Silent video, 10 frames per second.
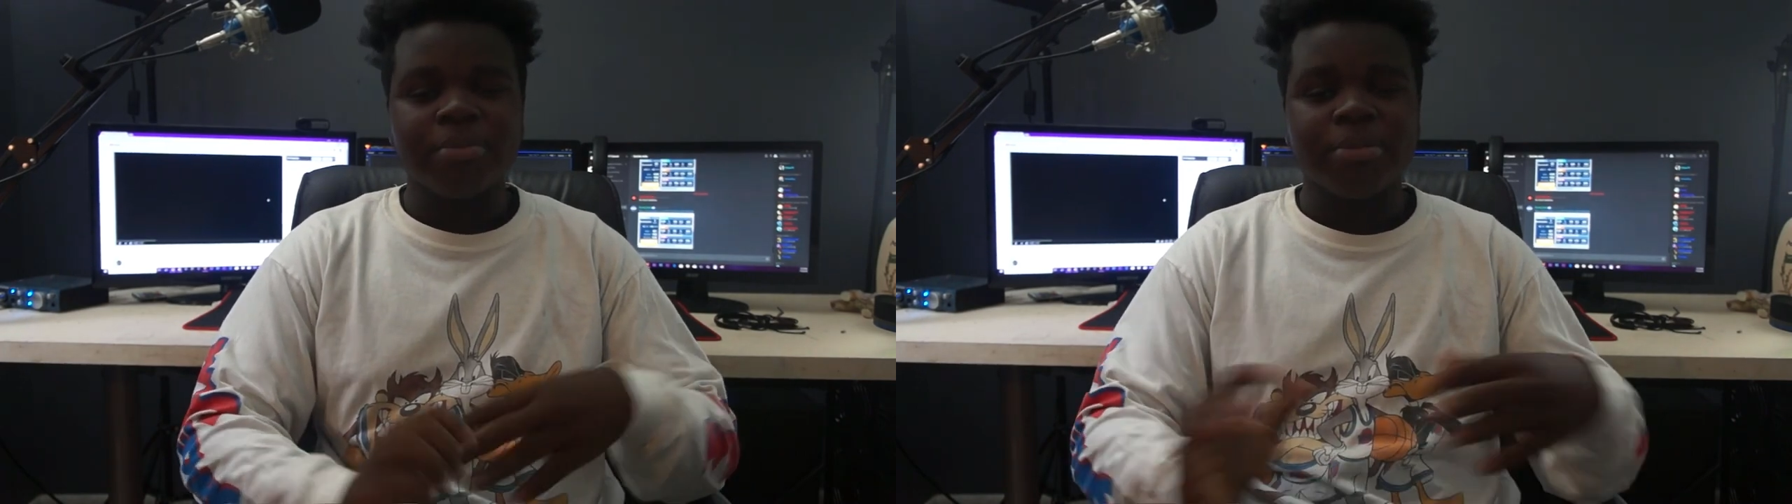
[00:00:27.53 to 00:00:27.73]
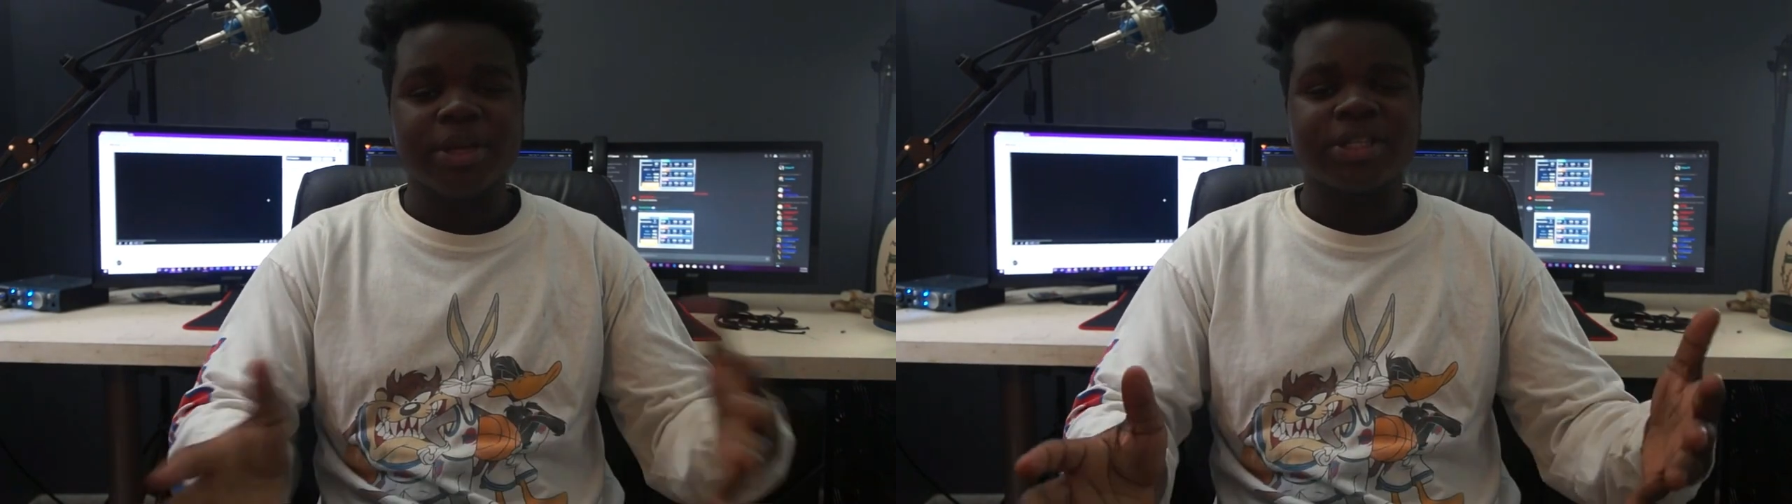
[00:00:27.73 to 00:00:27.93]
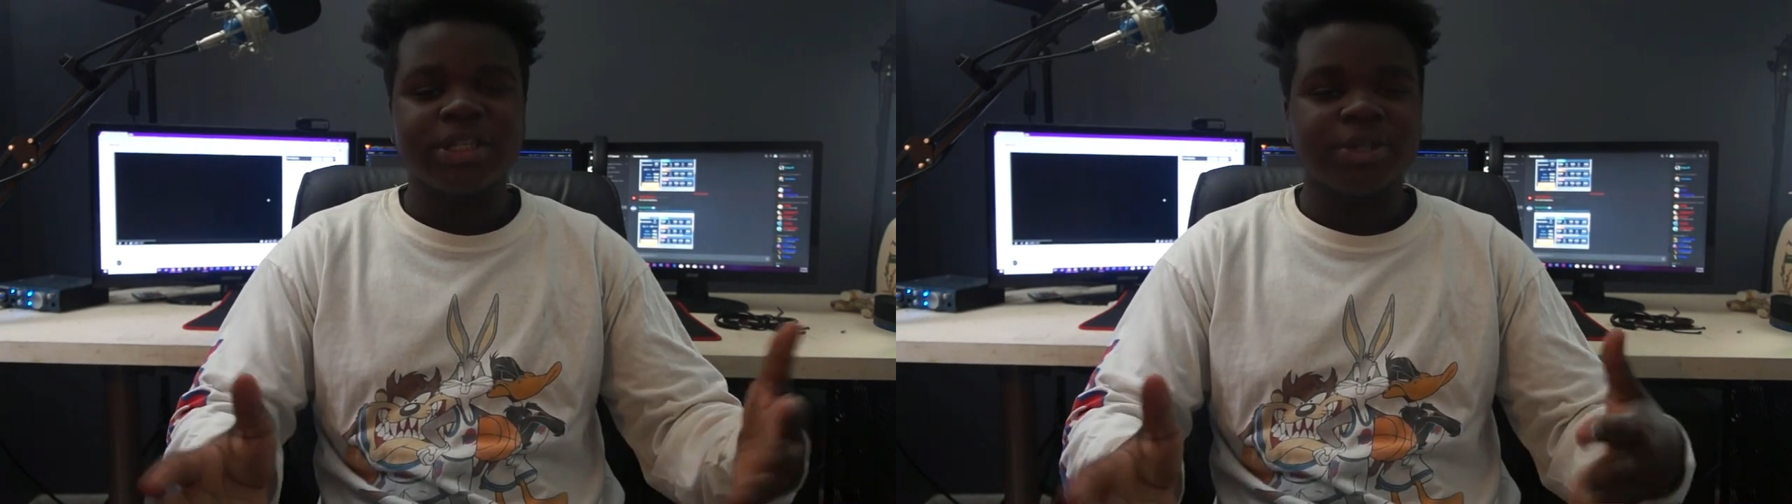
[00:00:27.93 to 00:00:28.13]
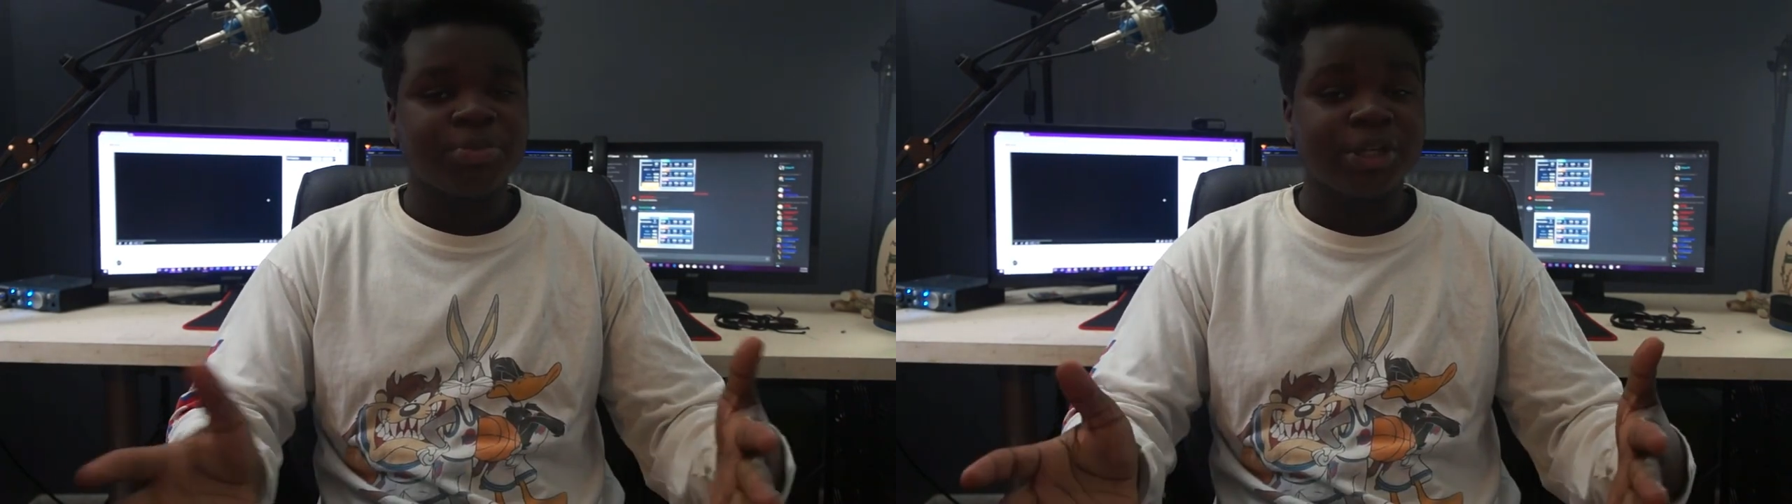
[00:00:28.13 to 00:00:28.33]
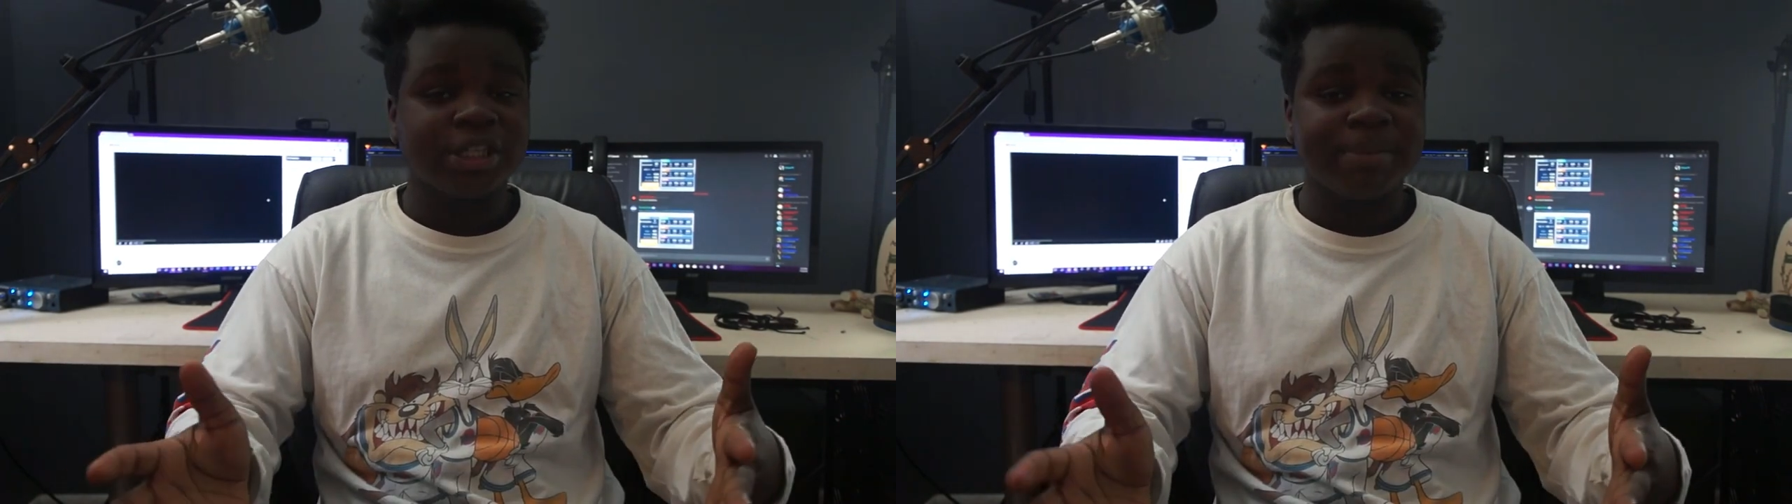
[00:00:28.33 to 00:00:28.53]
Basically, it's a
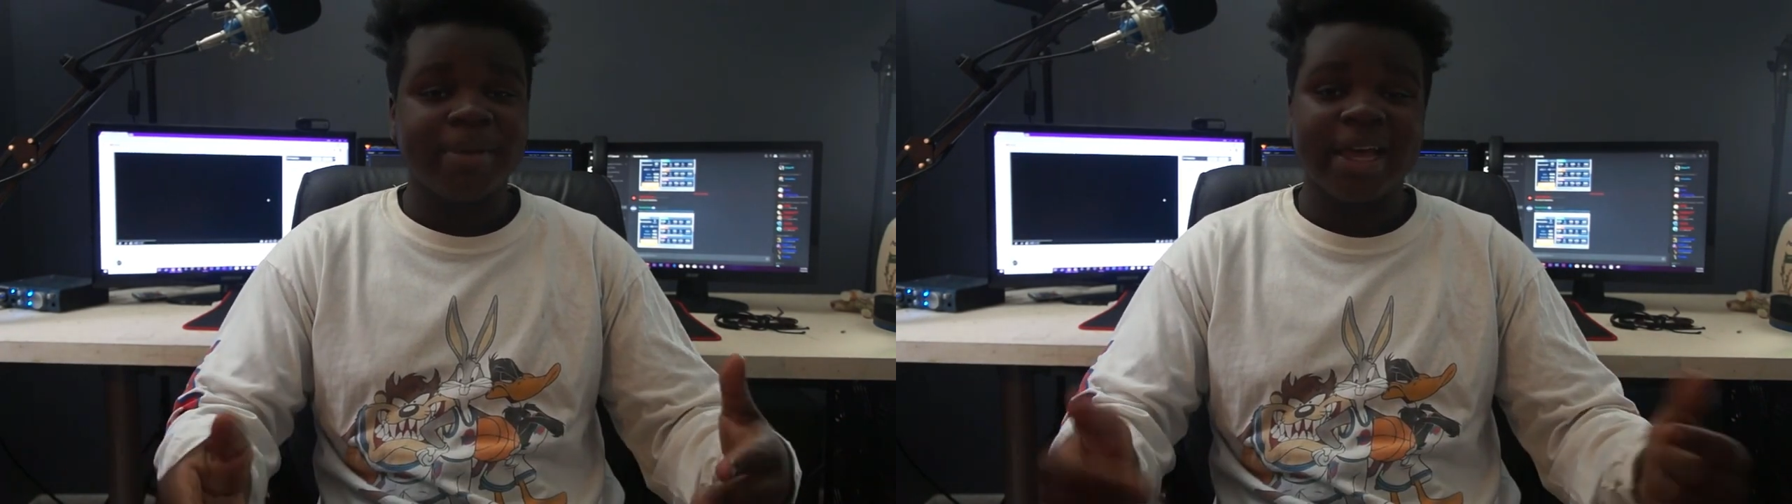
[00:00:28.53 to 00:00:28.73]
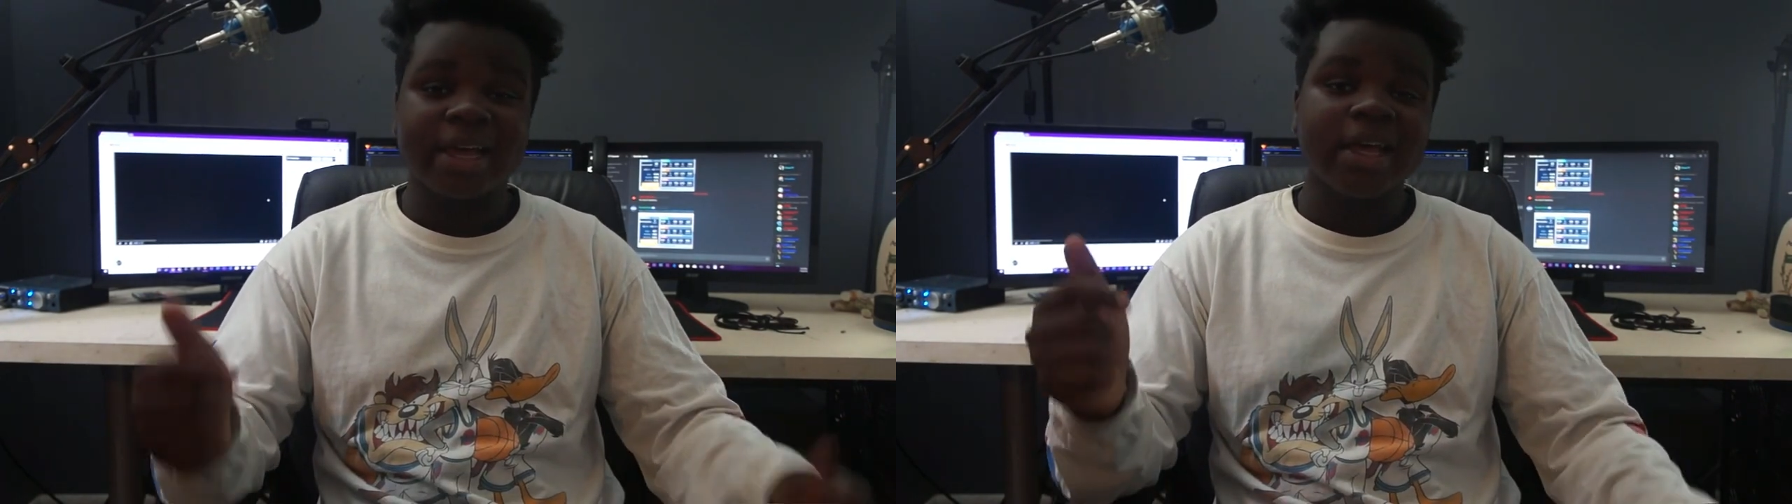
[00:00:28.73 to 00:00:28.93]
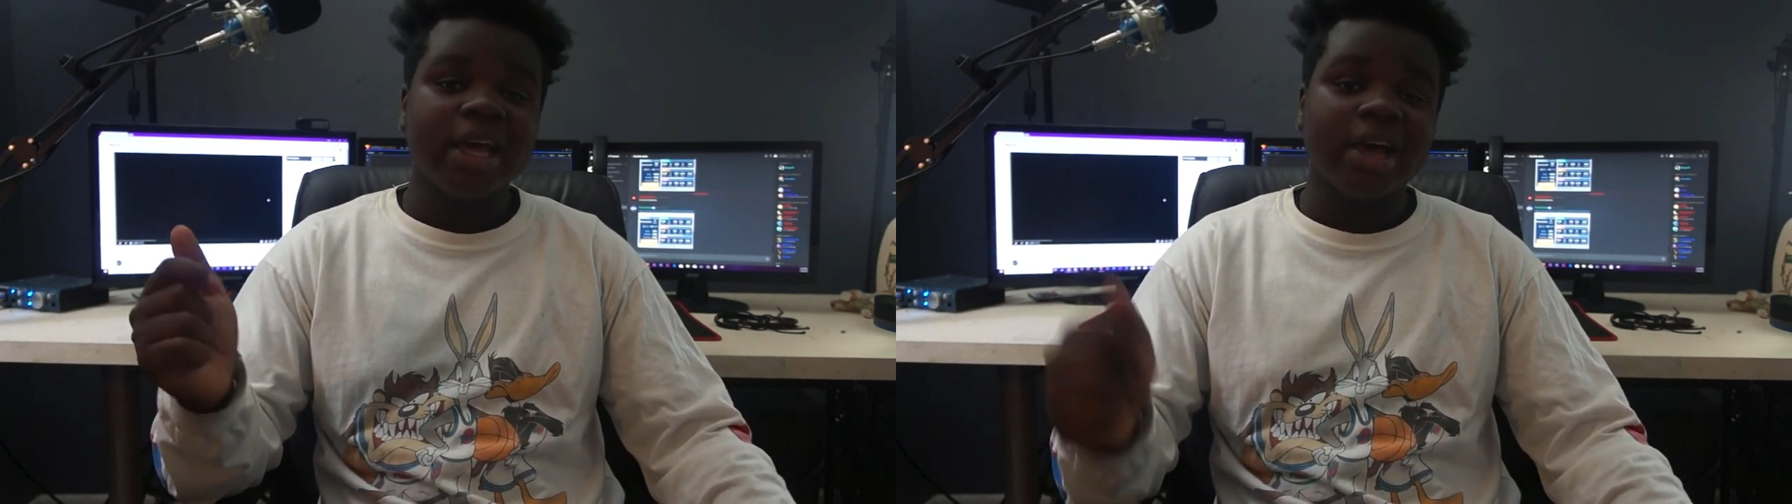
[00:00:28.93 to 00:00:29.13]
preset pack.